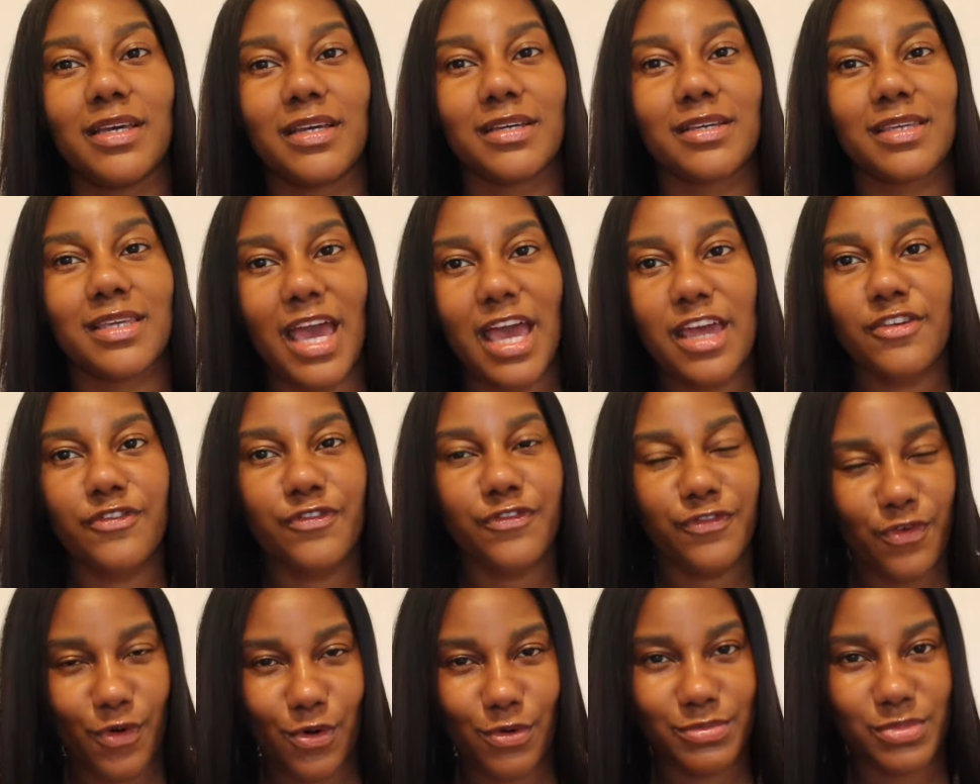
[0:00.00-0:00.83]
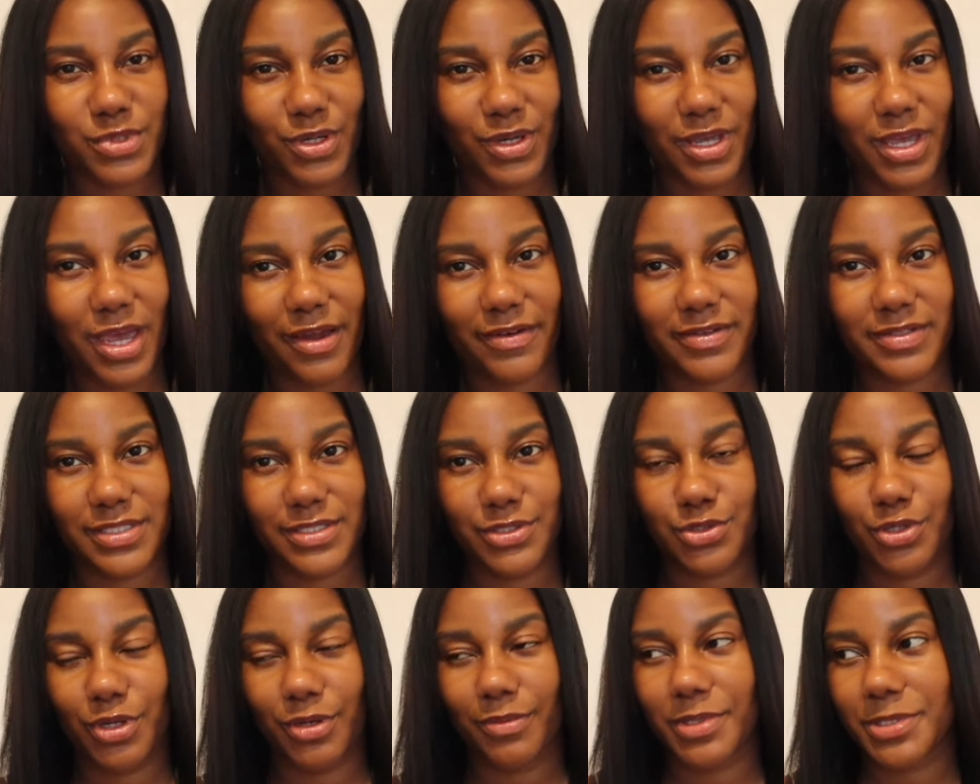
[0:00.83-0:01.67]
get informed on
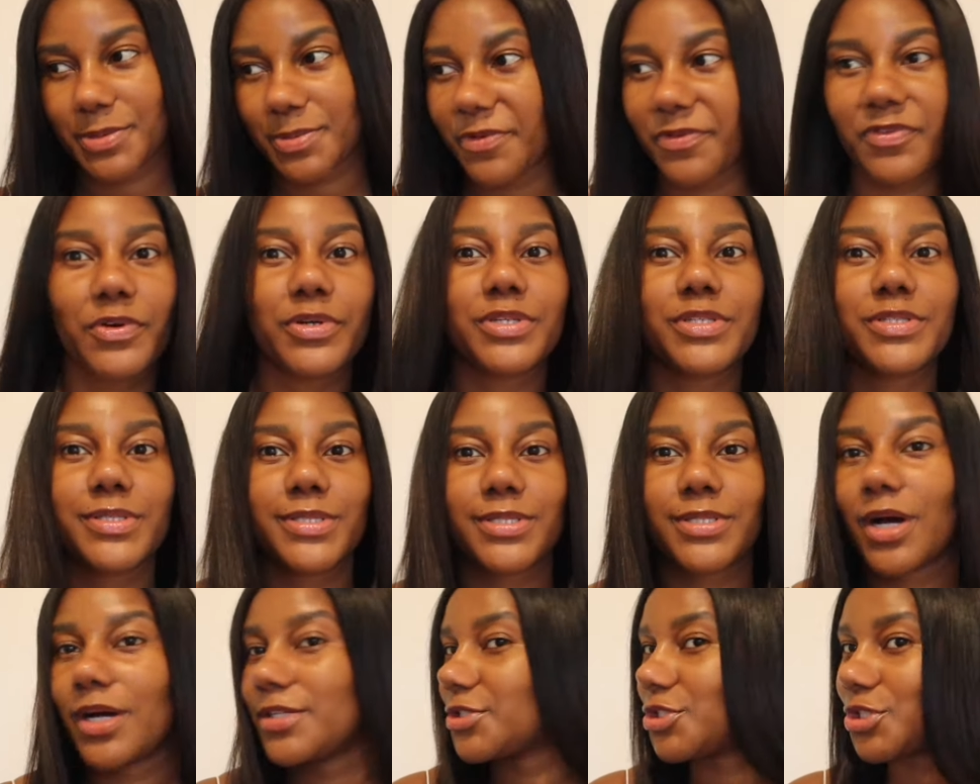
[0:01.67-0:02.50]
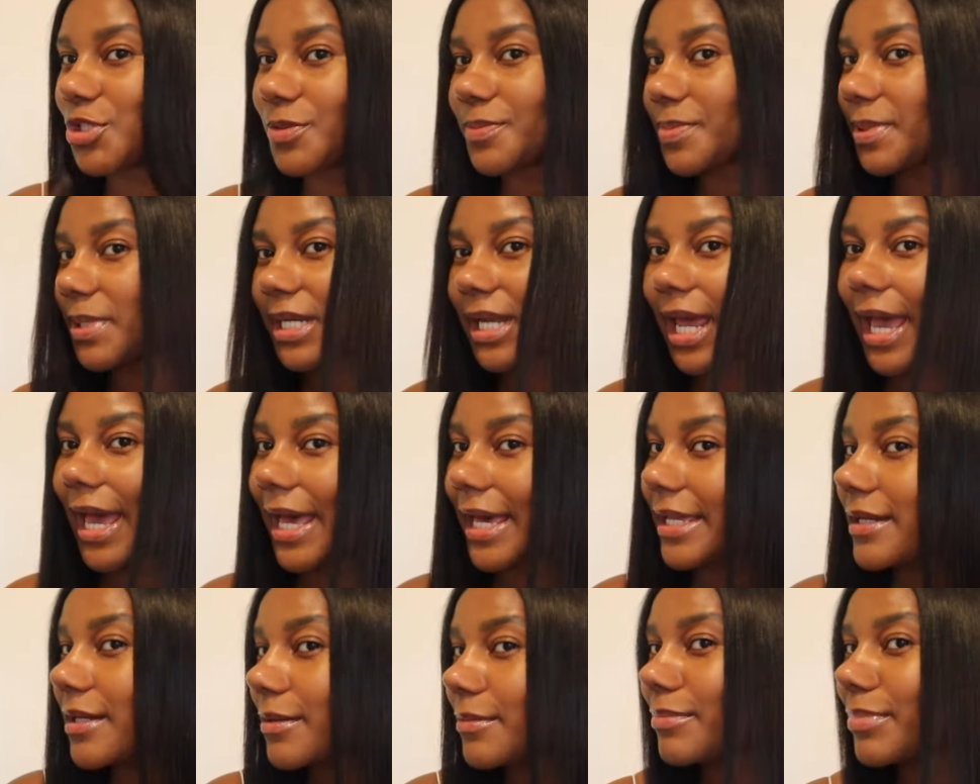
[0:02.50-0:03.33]
keratin treatments before you start jumping
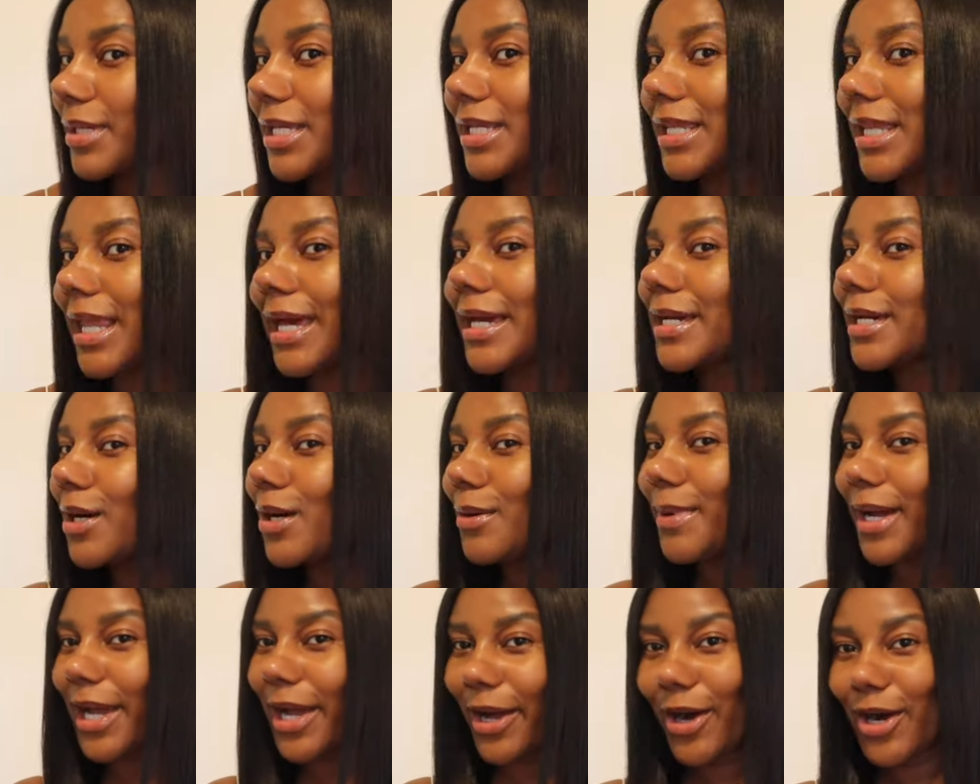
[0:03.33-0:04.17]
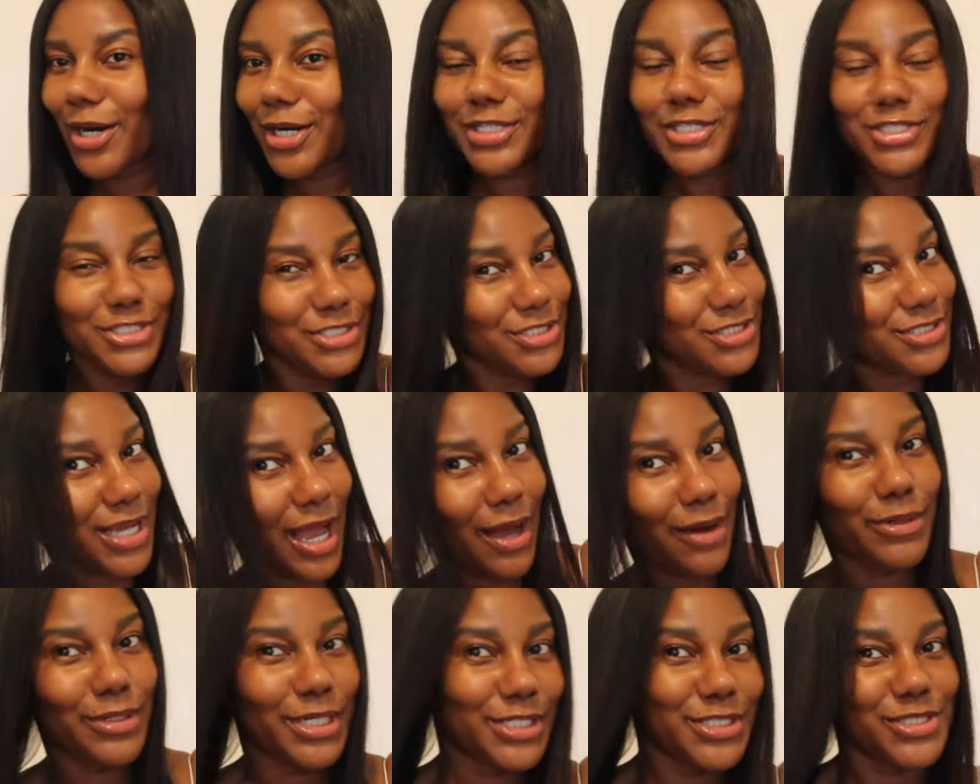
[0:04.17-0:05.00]
ahead and being like, oh my gosh,
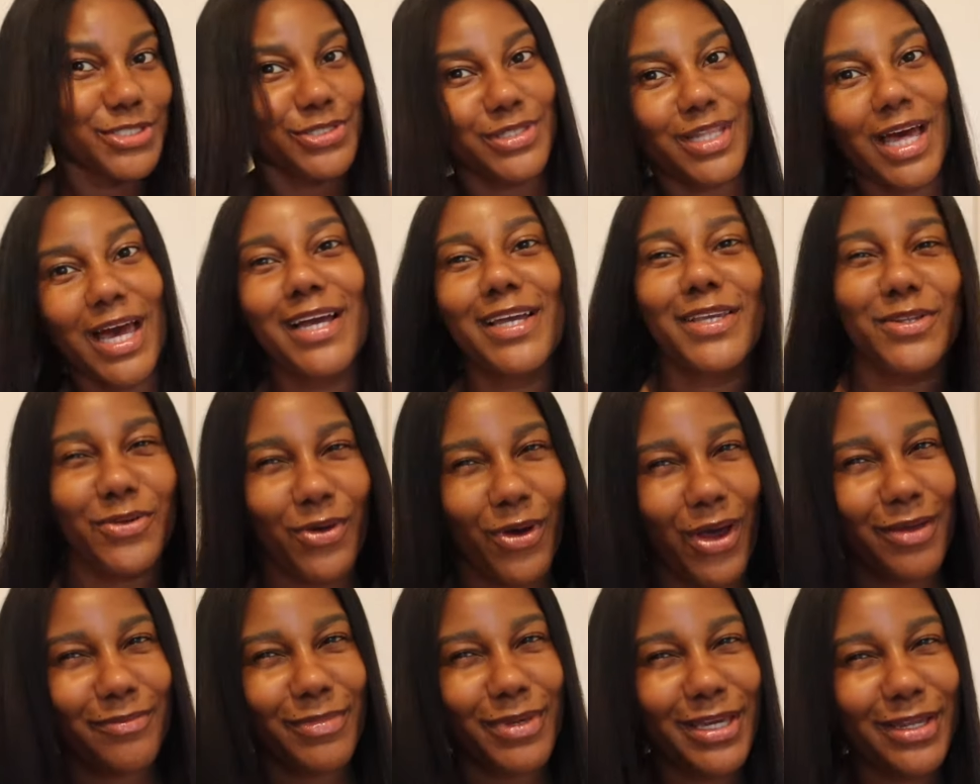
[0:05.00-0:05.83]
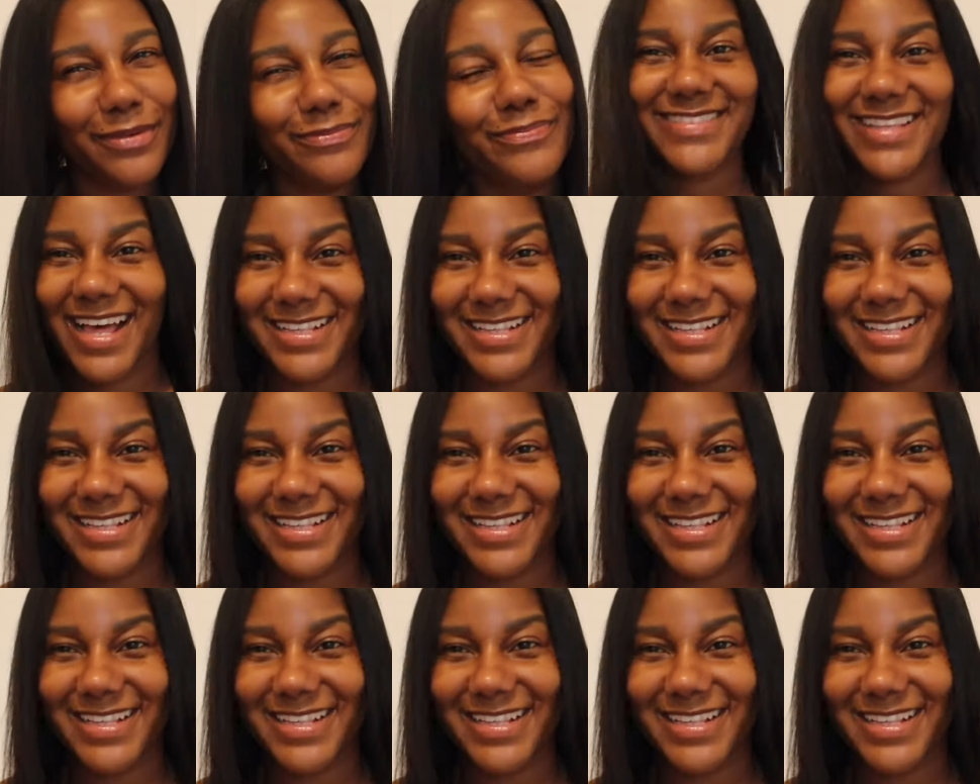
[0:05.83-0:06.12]
I want to do that. You know what I mean?